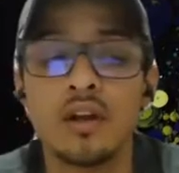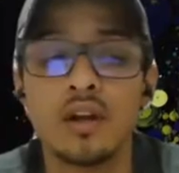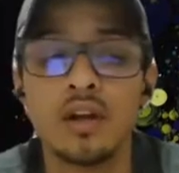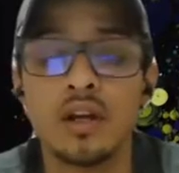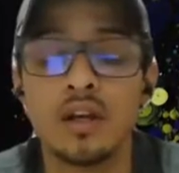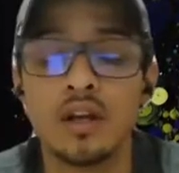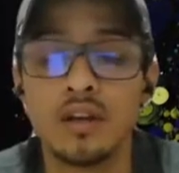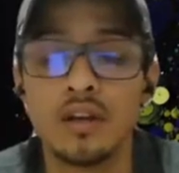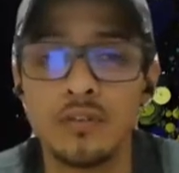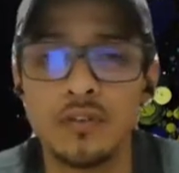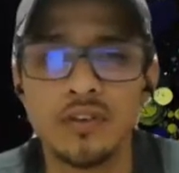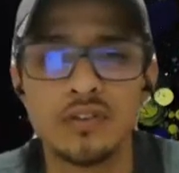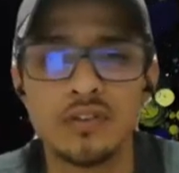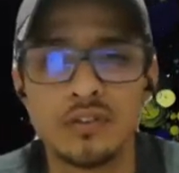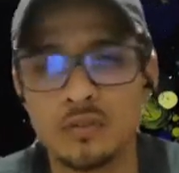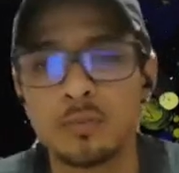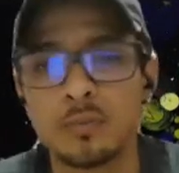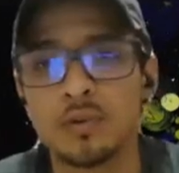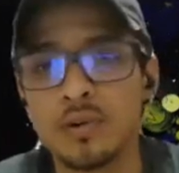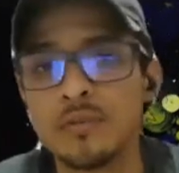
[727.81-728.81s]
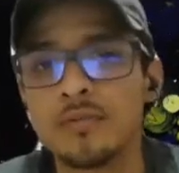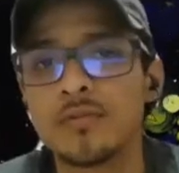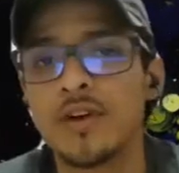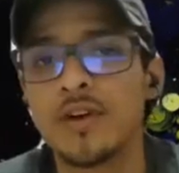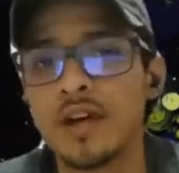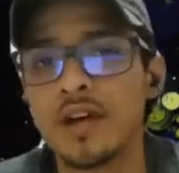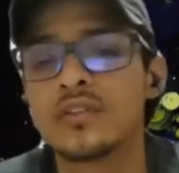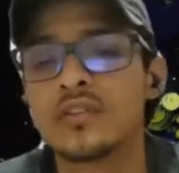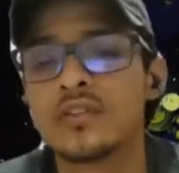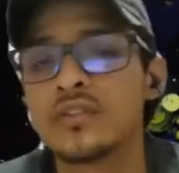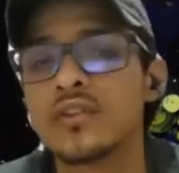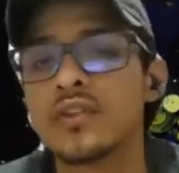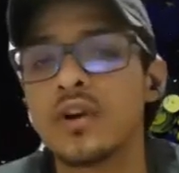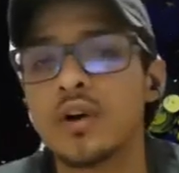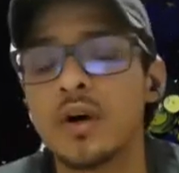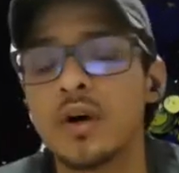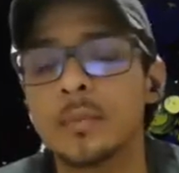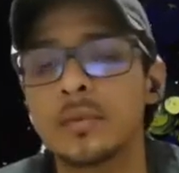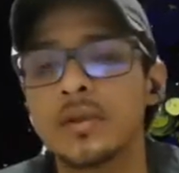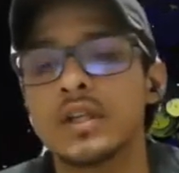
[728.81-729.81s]
If it's pretty fast,
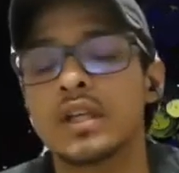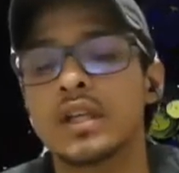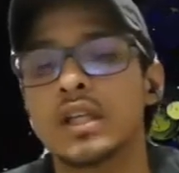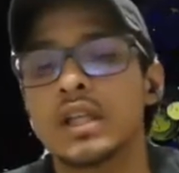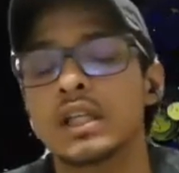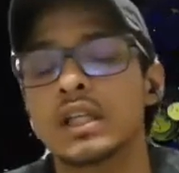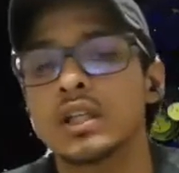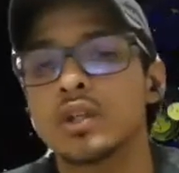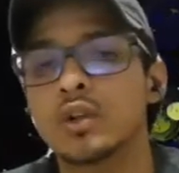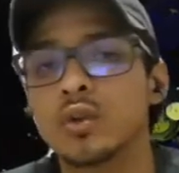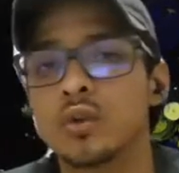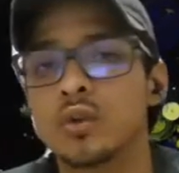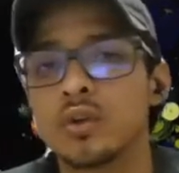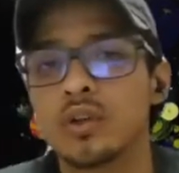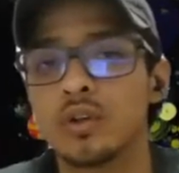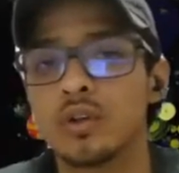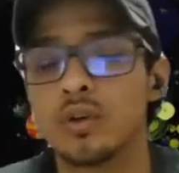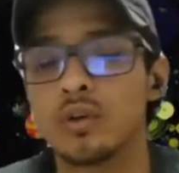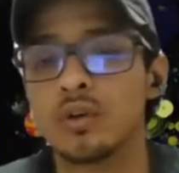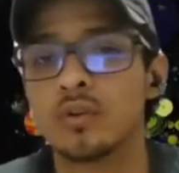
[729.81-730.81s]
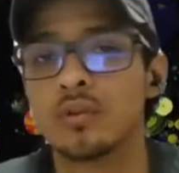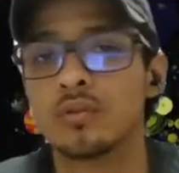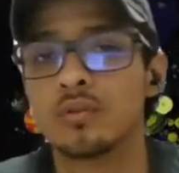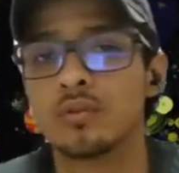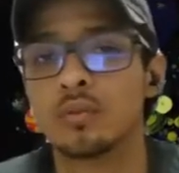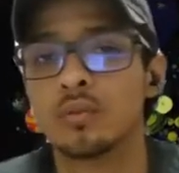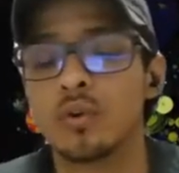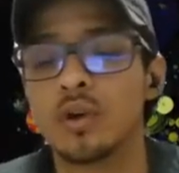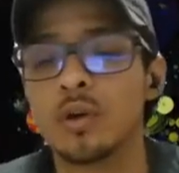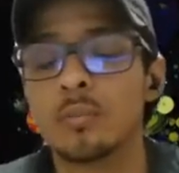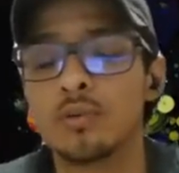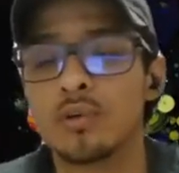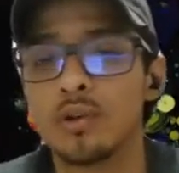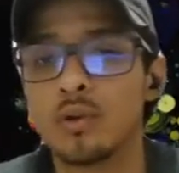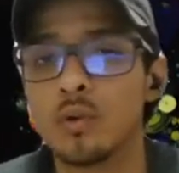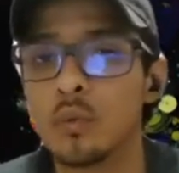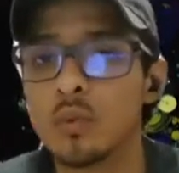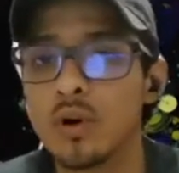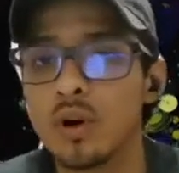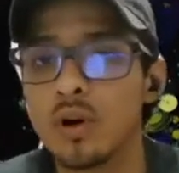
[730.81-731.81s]
I mean, it'll run pretty
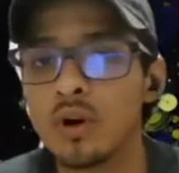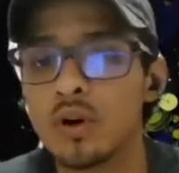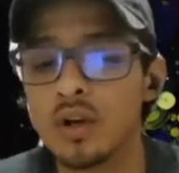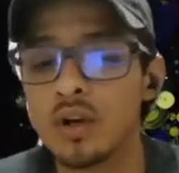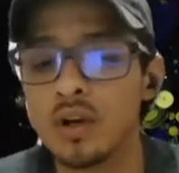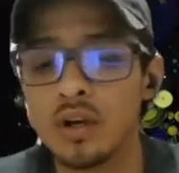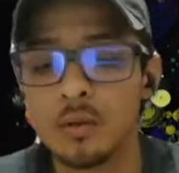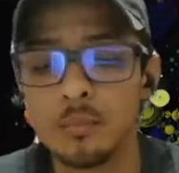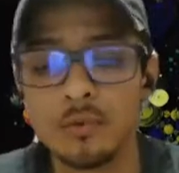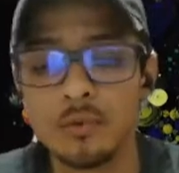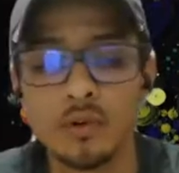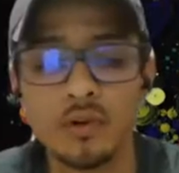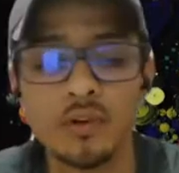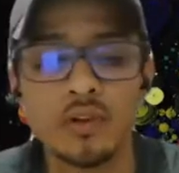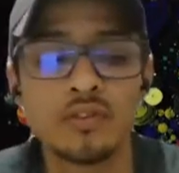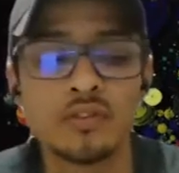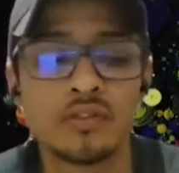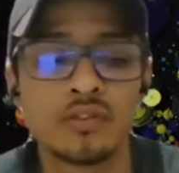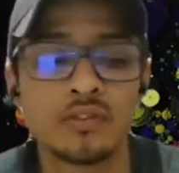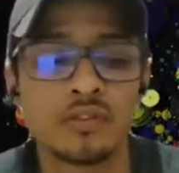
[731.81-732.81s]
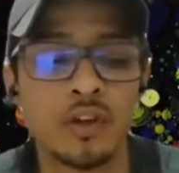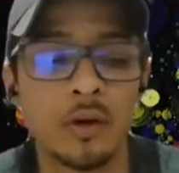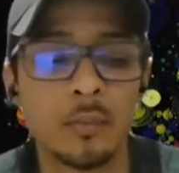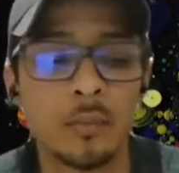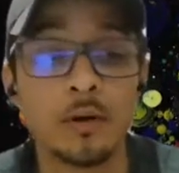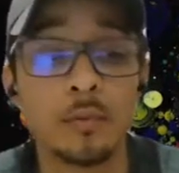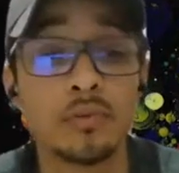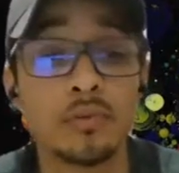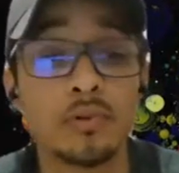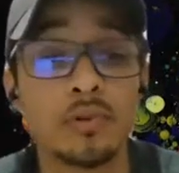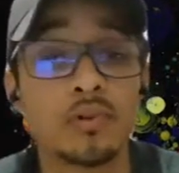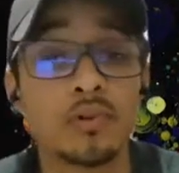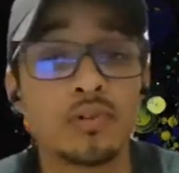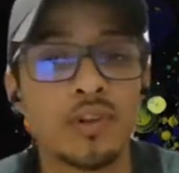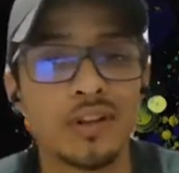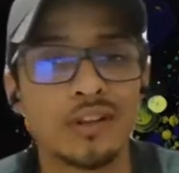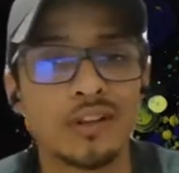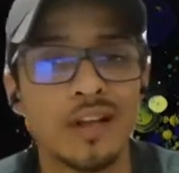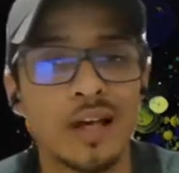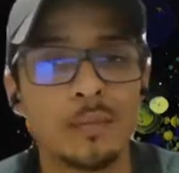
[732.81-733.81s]
well. There is some computers
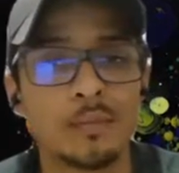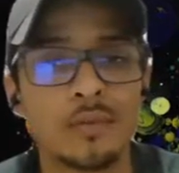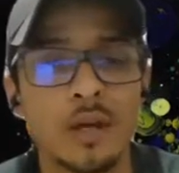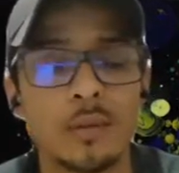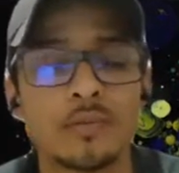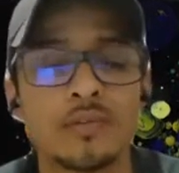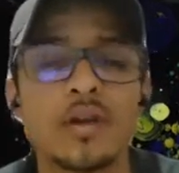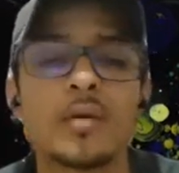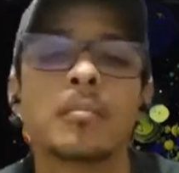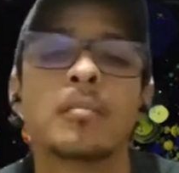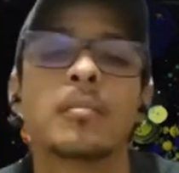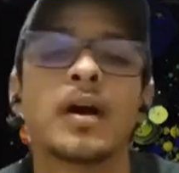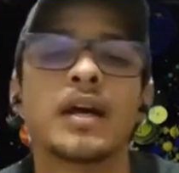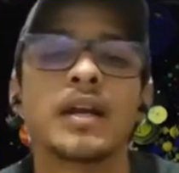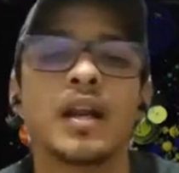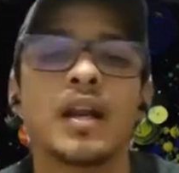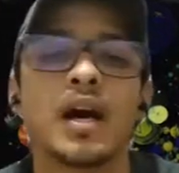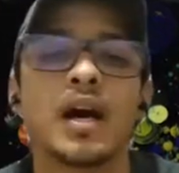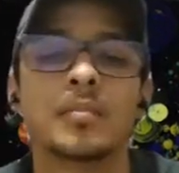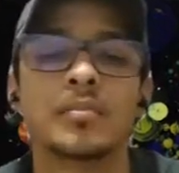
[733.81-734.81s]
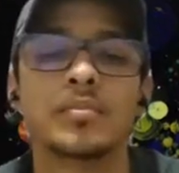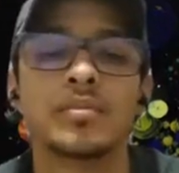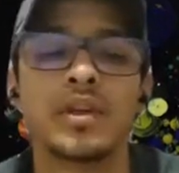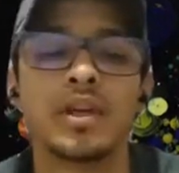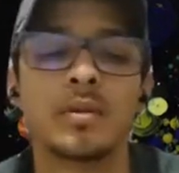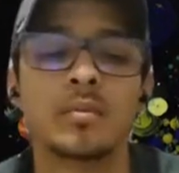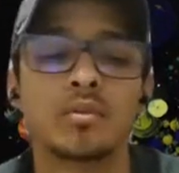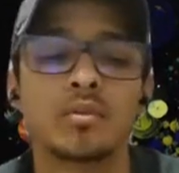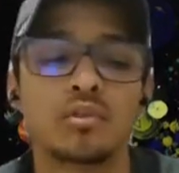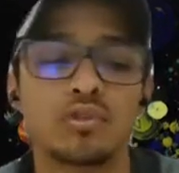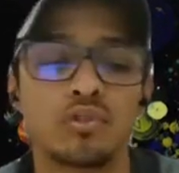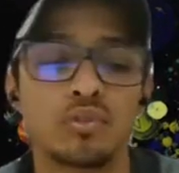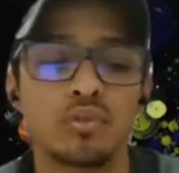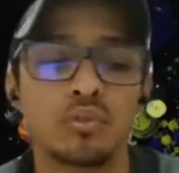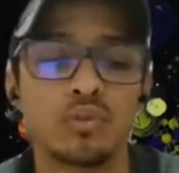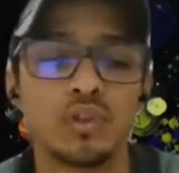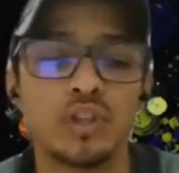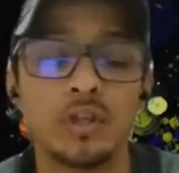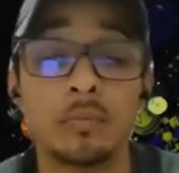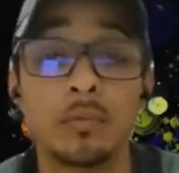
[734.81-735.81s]
like laptops that might not be able to
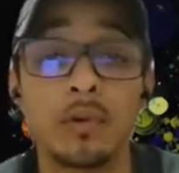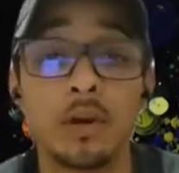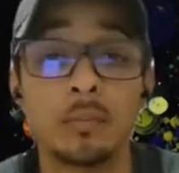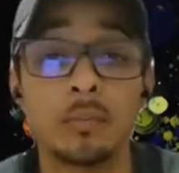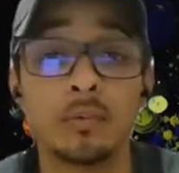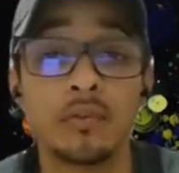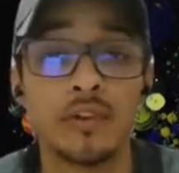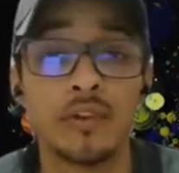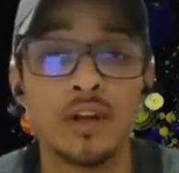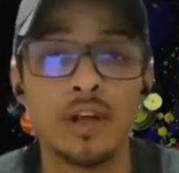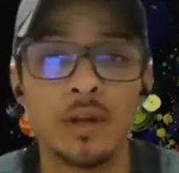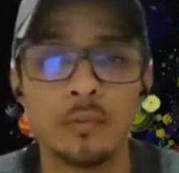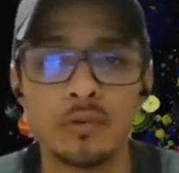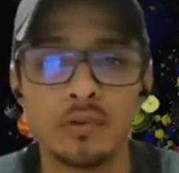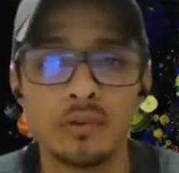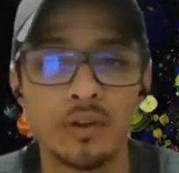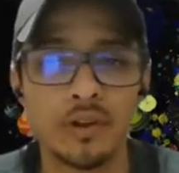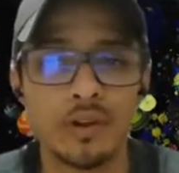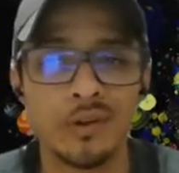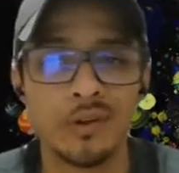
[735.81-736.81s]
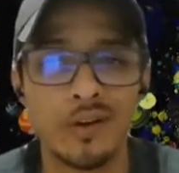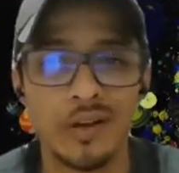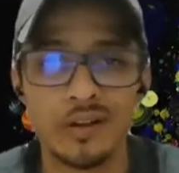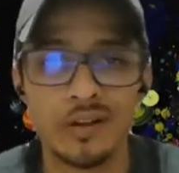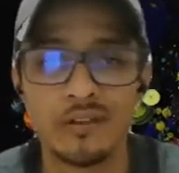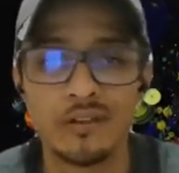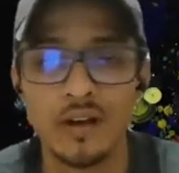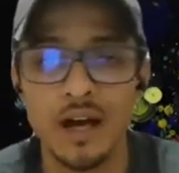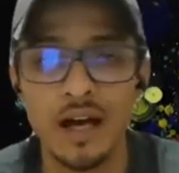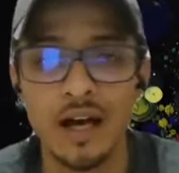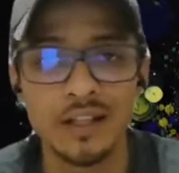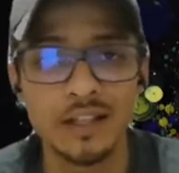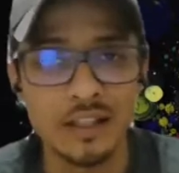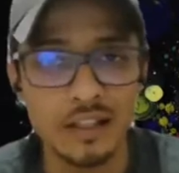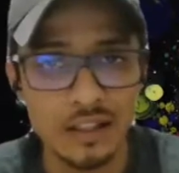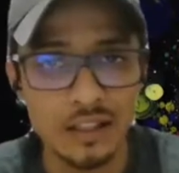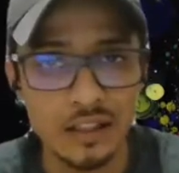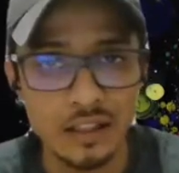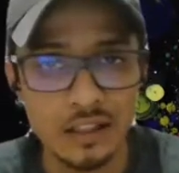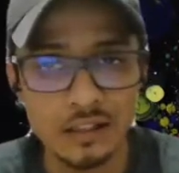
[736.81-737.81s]
keep up with an emulator and the
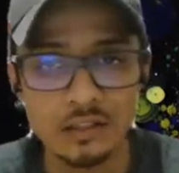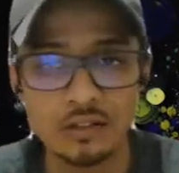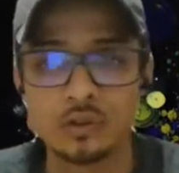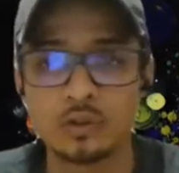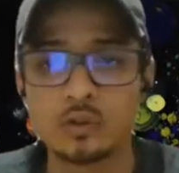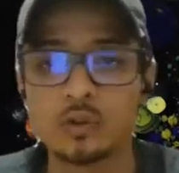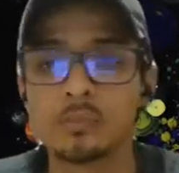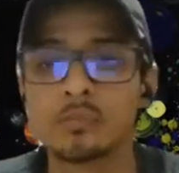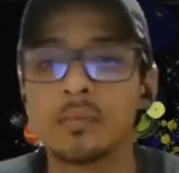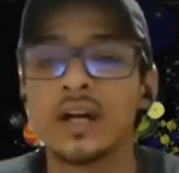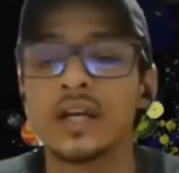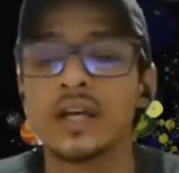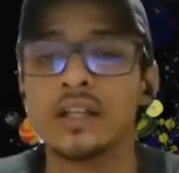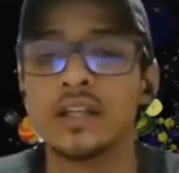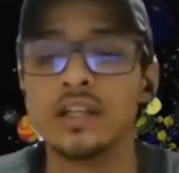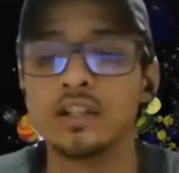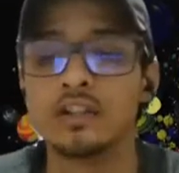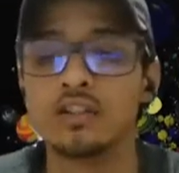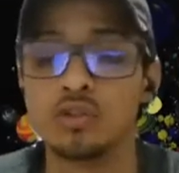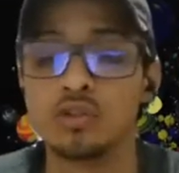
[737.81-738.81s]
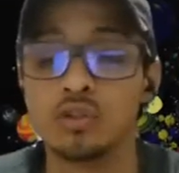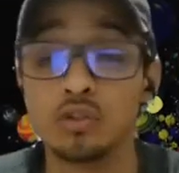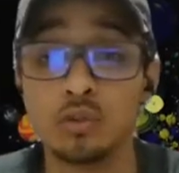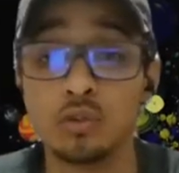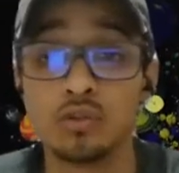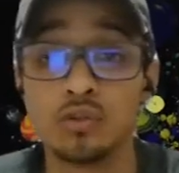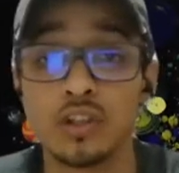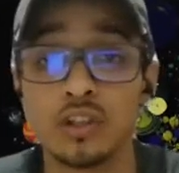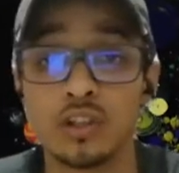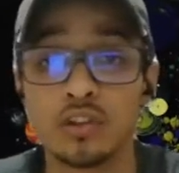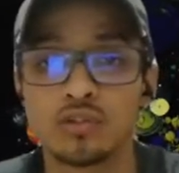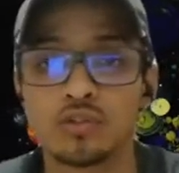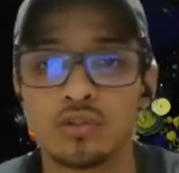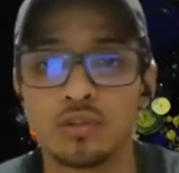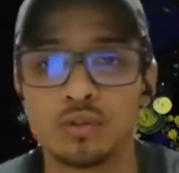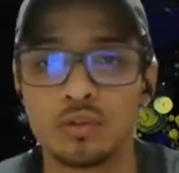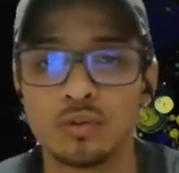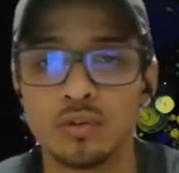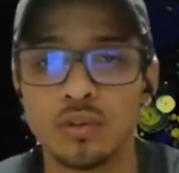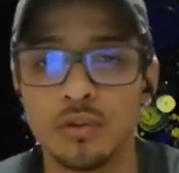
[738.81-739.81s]
IDE, so you might need to use an
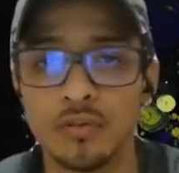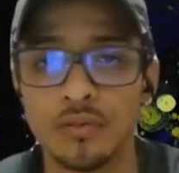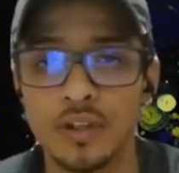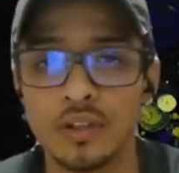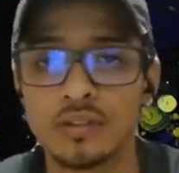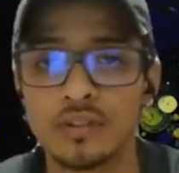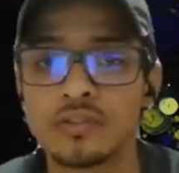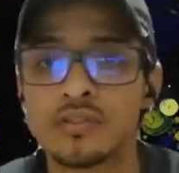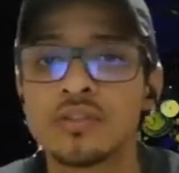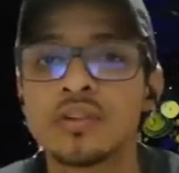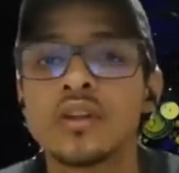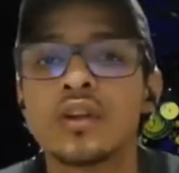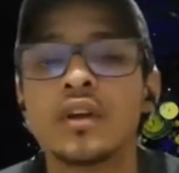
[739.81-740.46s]
external device.